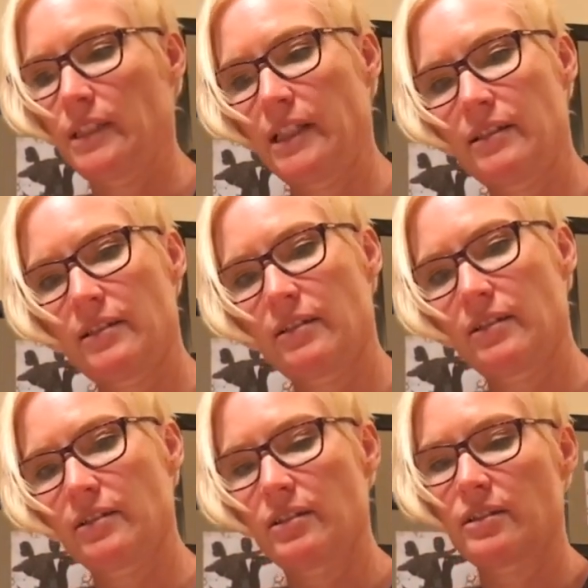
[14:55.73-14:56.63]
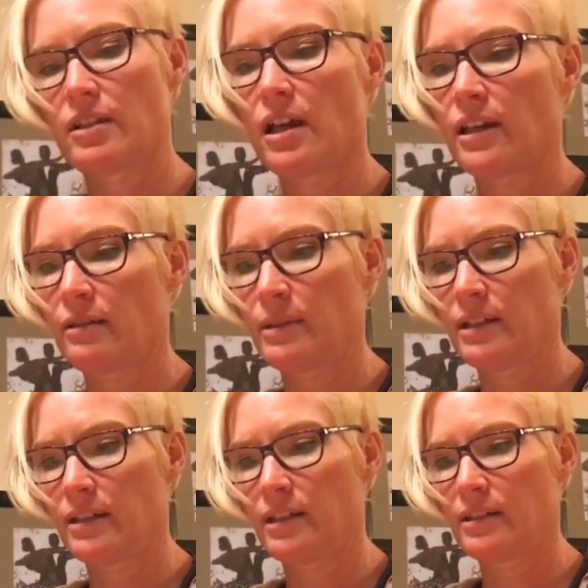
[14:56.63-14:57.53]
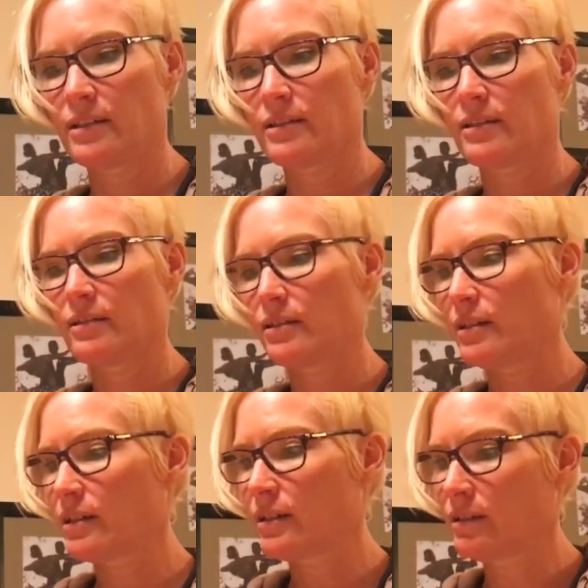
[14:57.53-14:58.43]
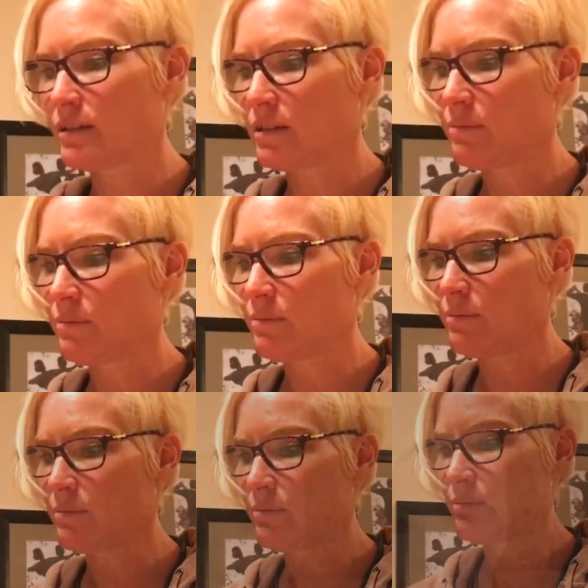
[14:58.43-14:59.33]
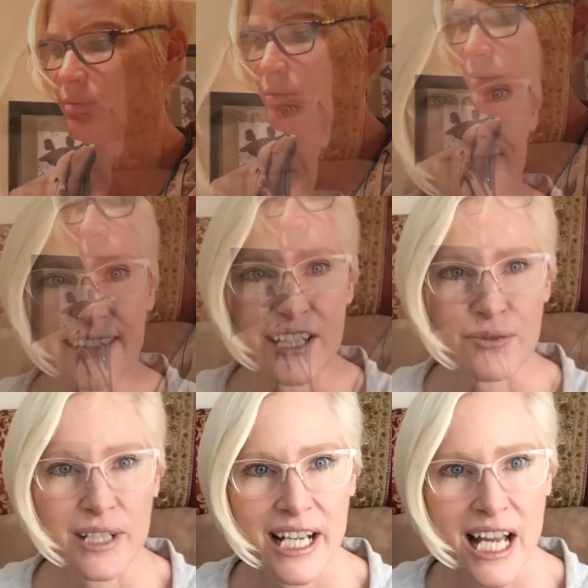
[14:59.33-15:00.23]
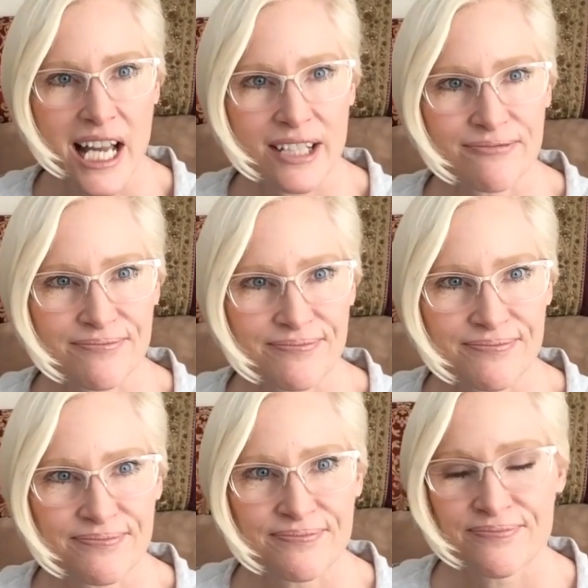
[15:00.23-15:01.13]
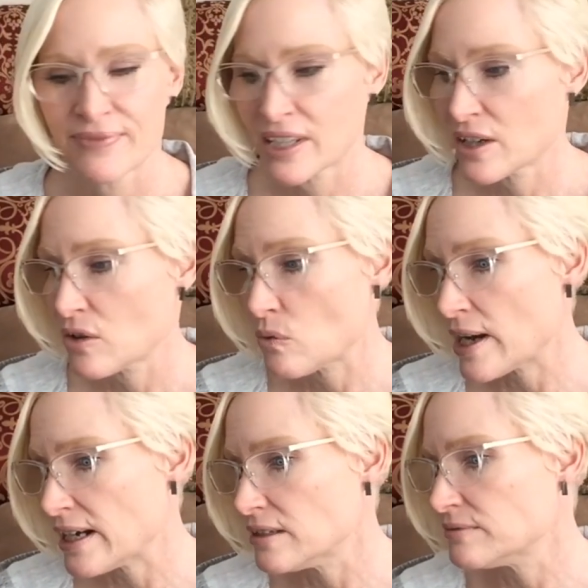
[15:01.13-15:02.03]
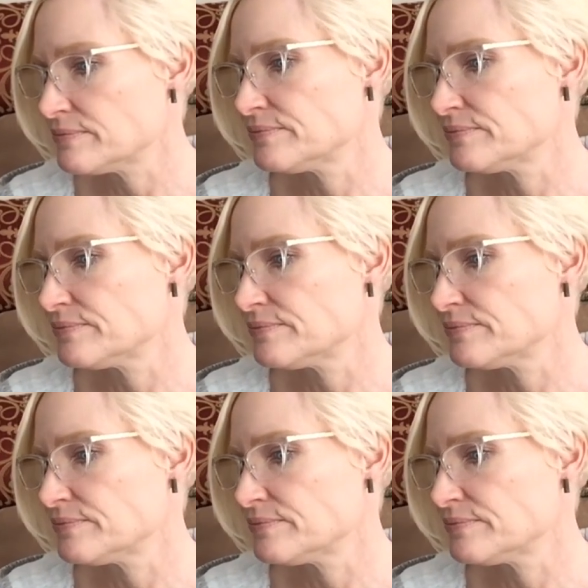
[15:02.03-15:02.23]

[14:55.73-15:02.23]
He just started just talking to me, didn't he? He just started talking. That's what I got. Wow.